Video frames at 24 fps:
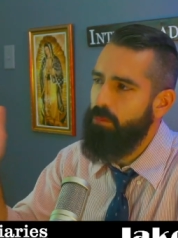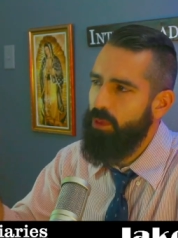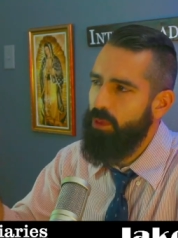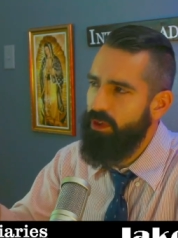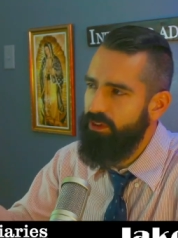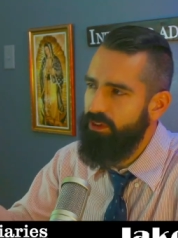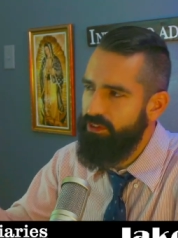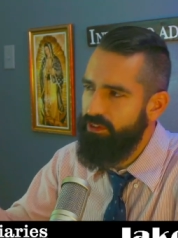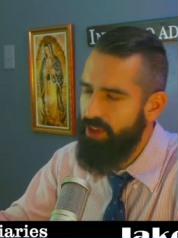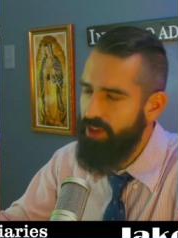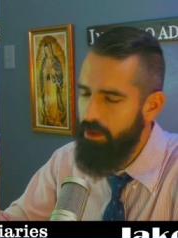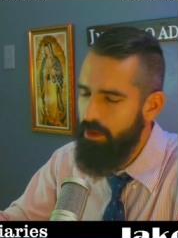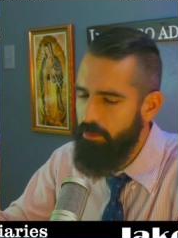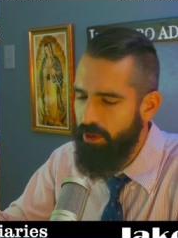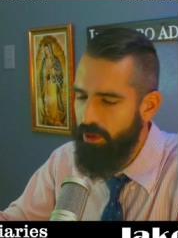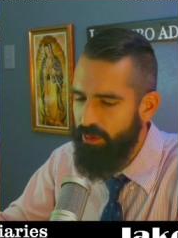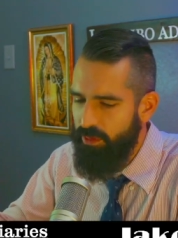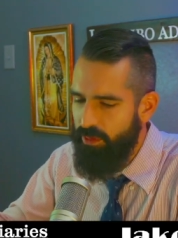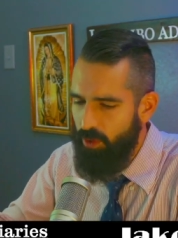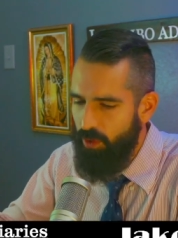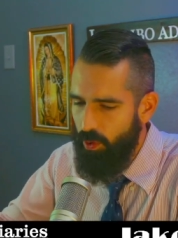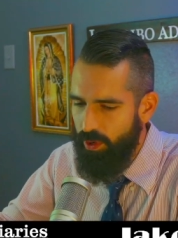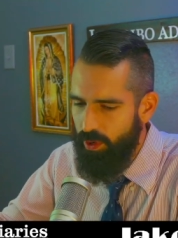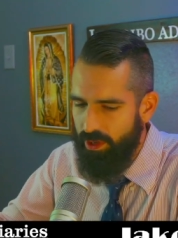St.
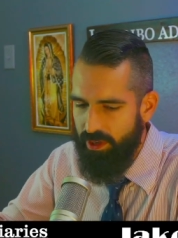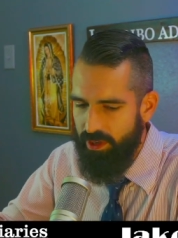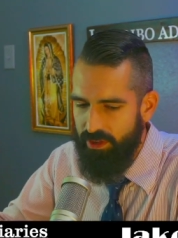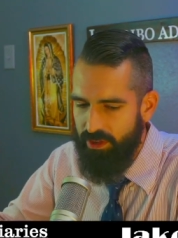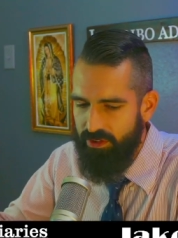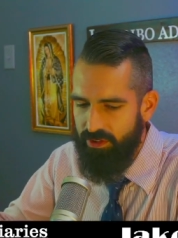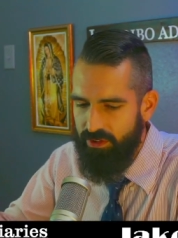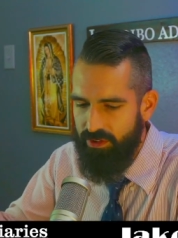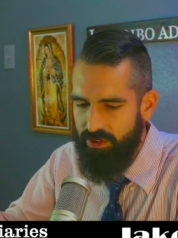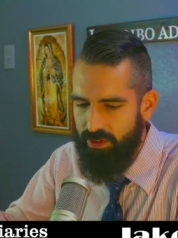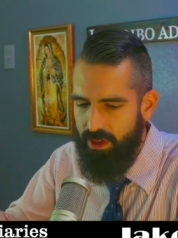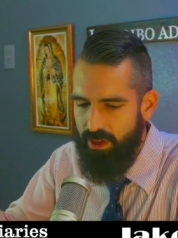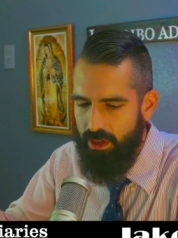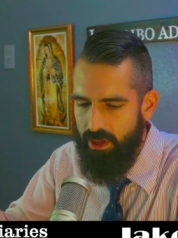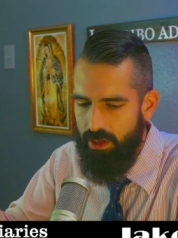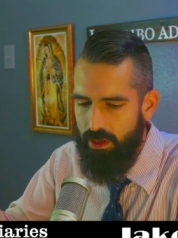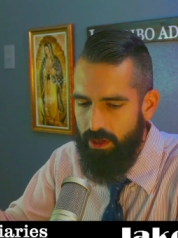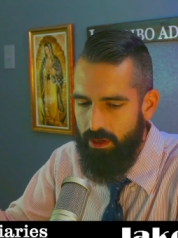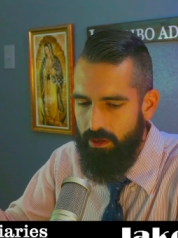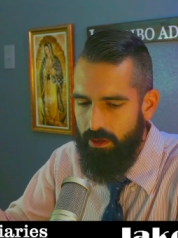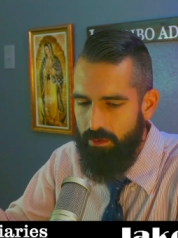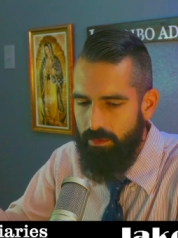Methodius, the